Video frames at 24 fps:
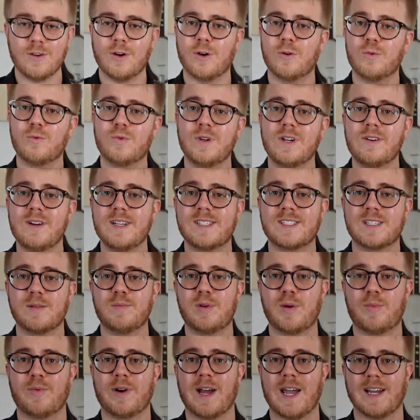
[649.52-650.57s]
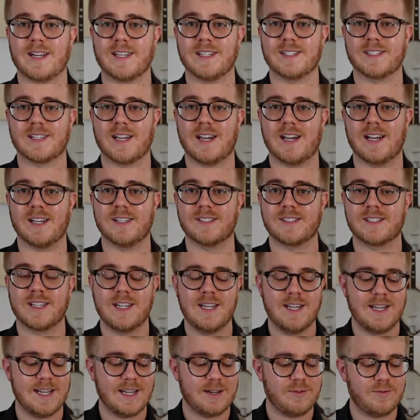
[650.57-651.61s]
A really simple practice, guys.
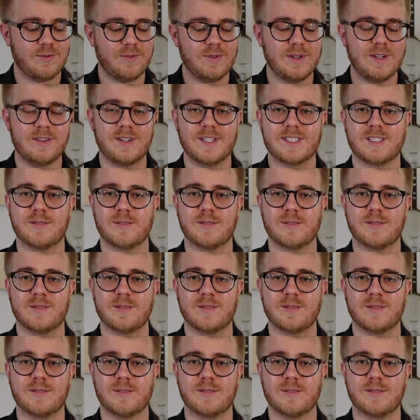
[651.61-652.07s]
Really